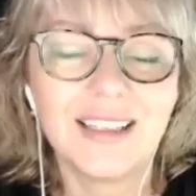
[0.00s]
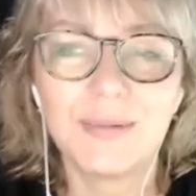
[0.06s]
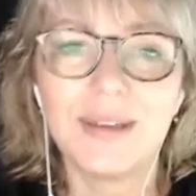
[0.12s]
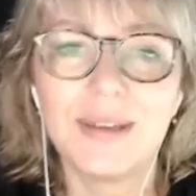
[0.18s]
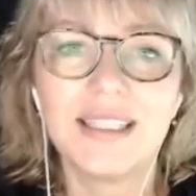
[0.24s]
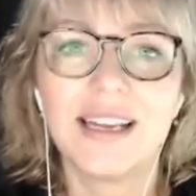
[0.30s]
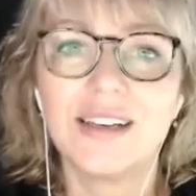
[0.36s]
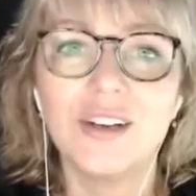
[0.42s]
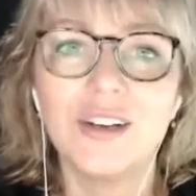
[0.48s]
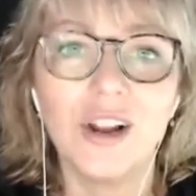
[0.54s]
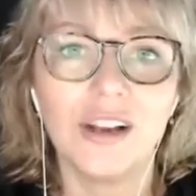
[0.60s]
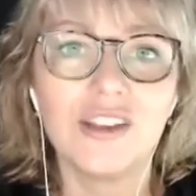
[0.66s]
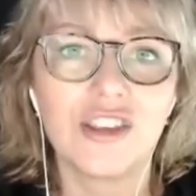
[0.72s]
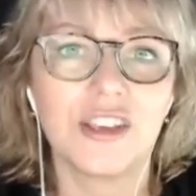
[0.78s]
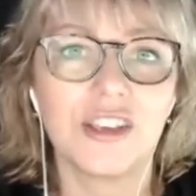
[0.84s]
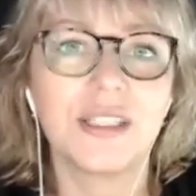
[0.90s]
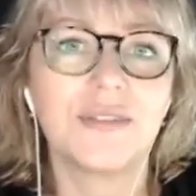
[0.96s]
what
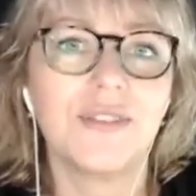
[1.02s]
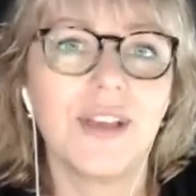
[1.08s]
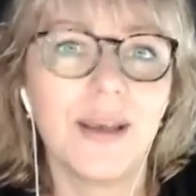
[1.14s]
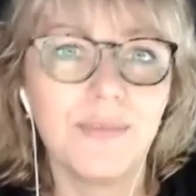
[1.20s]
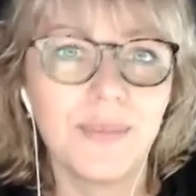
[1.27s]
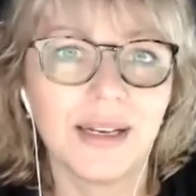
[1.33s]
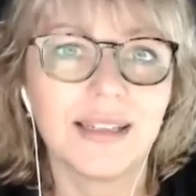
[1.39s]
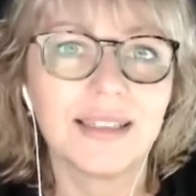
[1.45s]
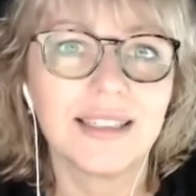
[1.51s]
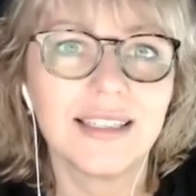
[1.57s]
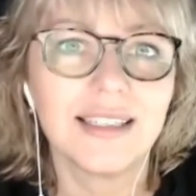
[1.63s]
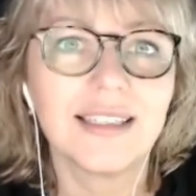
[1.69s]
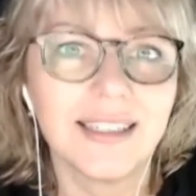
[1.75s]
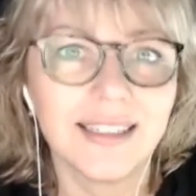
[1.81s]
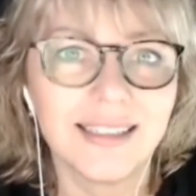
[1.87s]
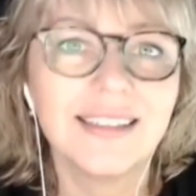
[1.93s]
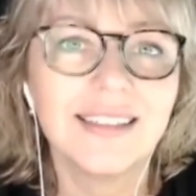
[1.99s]
technology is fabulous,
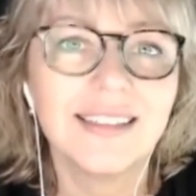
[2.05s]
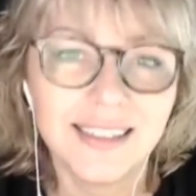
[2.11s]
isn't it?